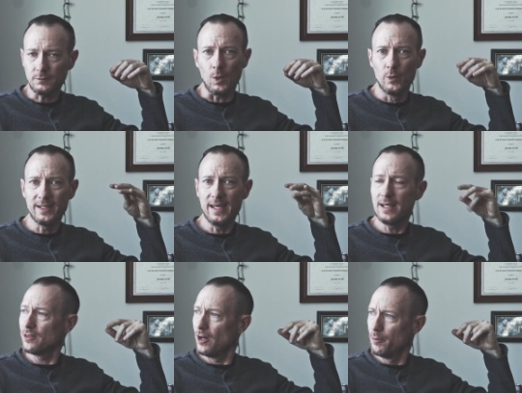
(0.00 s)
We
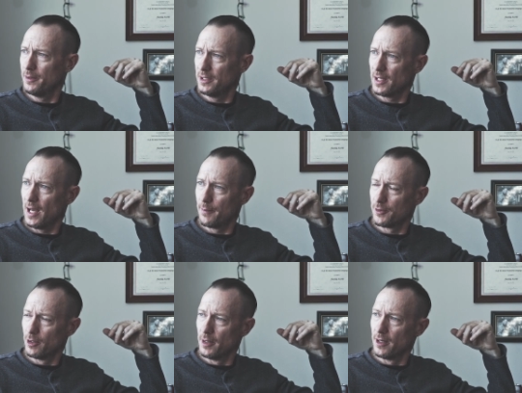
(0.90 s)
can't all be
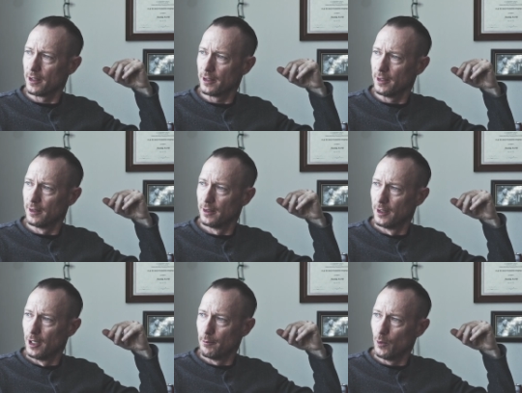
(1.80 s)
Captain America,
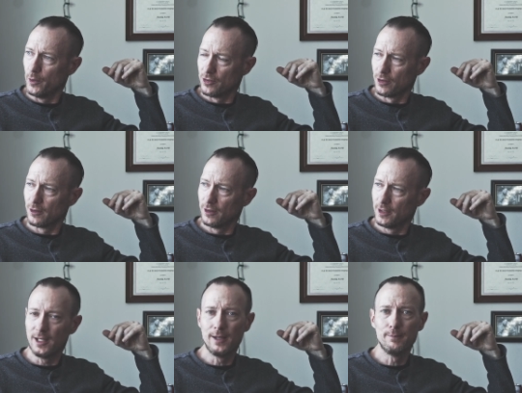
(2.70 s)
but we
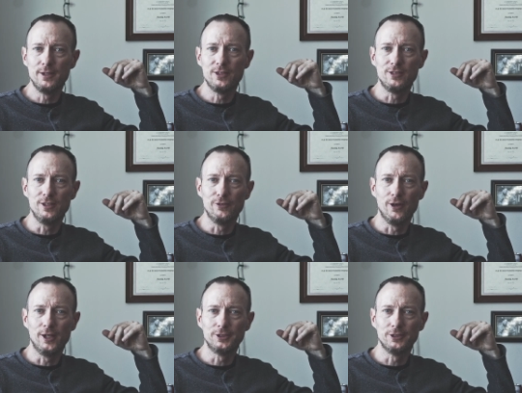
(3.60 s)
certainly can be Steve
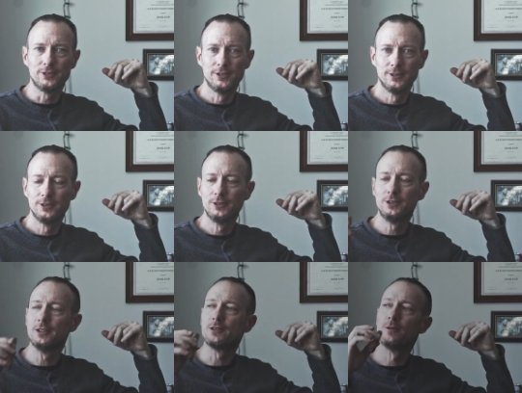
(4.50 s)
Rogers.
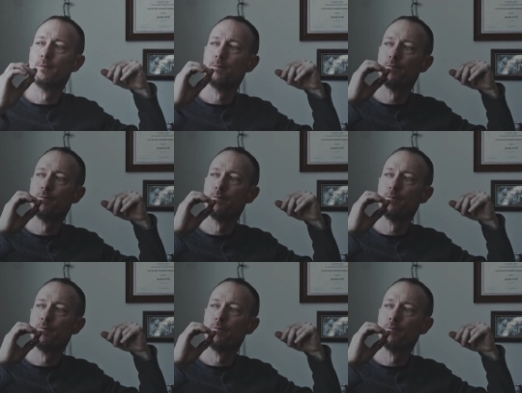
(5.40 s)
Cheers.